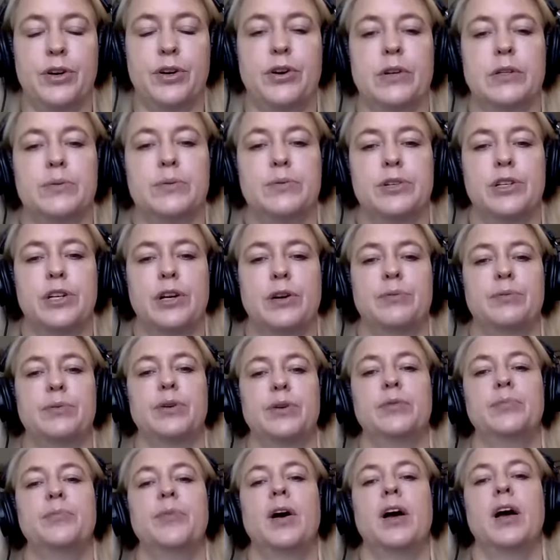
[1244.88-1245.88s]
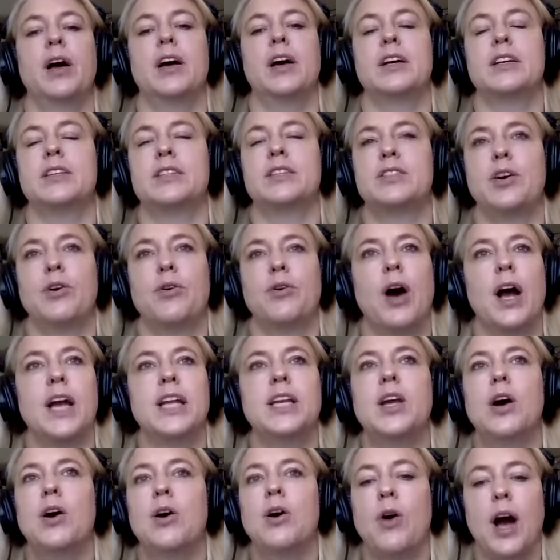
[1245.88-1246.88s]
the girls would share a room. So I
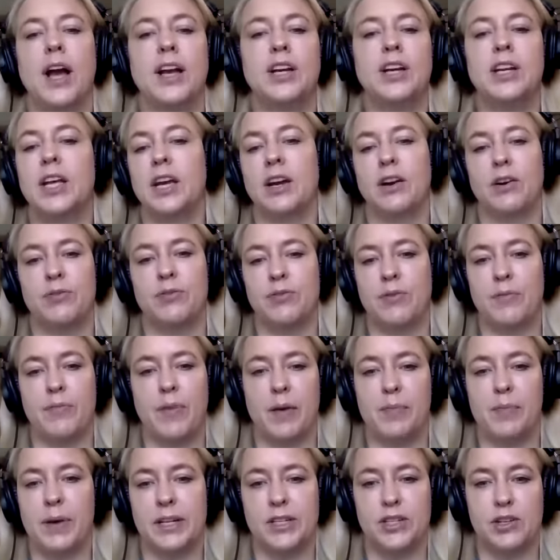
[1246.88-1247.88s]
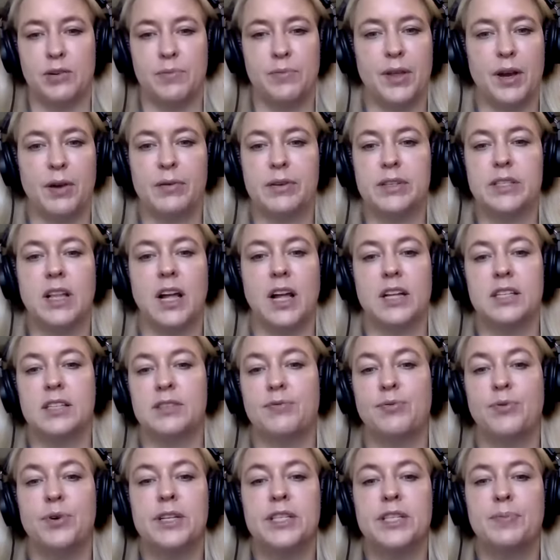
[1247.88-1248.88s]
know I could hear from my bedroom, there was lots
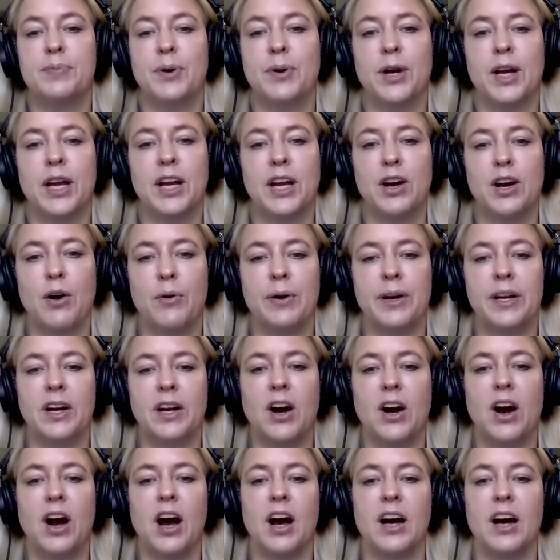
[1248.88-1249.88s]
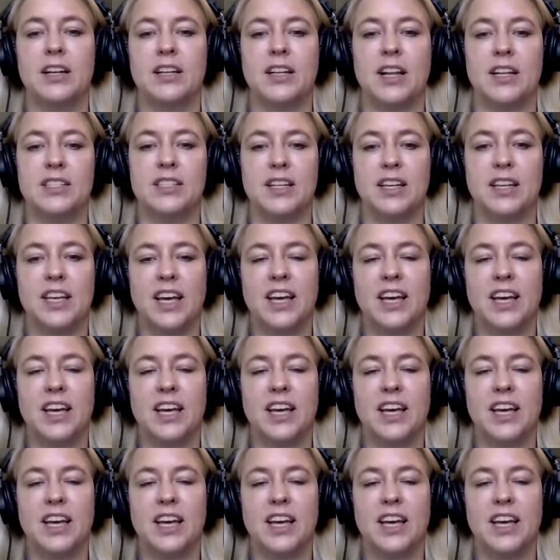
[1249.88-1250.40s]
of whispering going on, lots